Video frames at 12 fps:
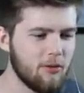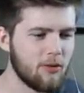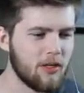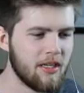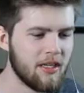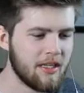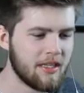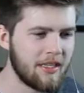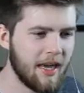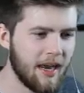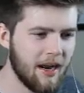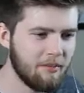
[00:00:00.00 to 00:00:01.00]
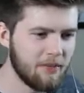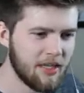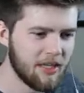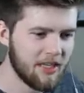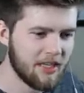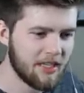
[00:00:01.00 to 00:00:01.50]
Ooh, Ooh. get
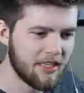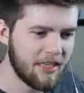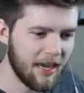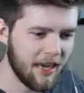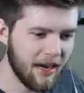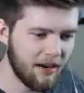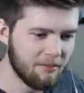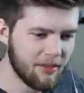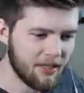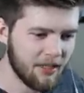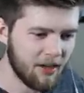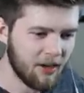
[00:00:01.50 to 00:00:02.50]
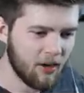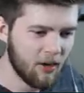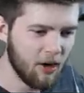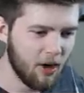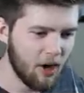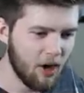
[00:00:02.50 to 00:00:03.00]
him, get him.
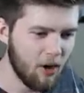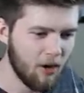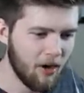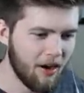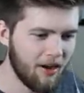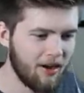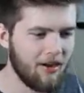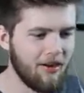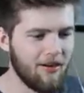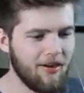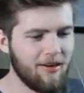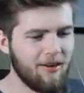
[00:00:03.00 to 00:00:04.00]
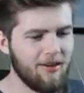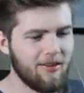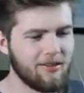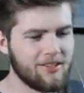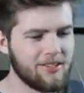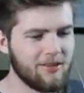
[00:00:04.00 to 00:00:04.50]
Woo!
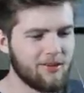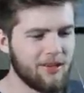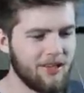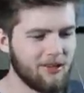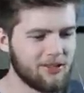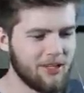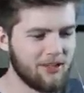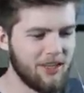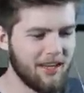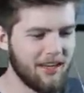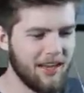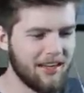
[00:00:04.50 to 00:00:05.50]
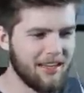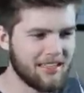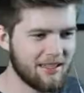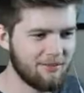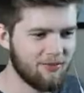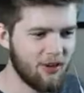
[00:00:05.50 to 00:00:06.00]
Oh, yes. So close. Okay, I
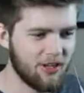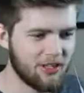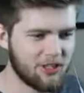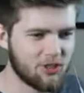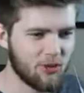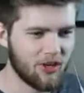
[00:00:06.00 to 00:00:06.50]
guess I'm falling